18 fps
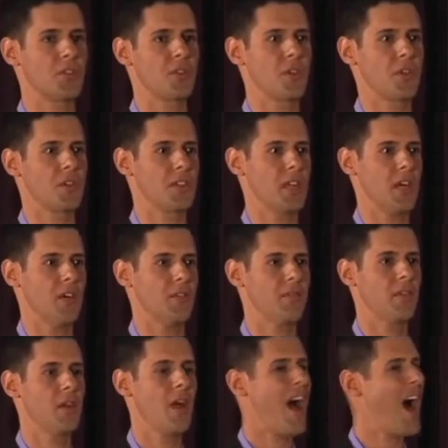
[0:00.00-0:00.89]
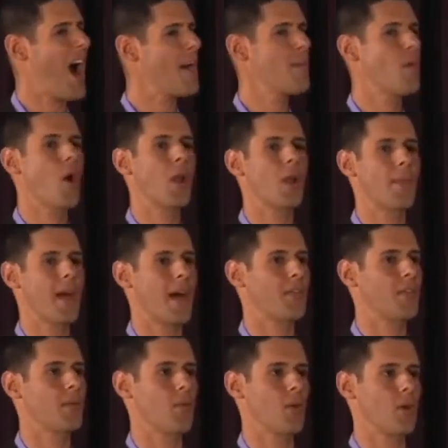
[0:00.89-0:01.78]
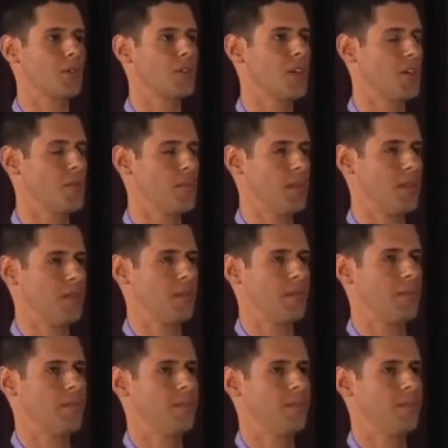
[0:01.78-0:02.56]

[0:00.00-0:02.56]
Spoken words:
to yourself. I'm all about the moral judgments.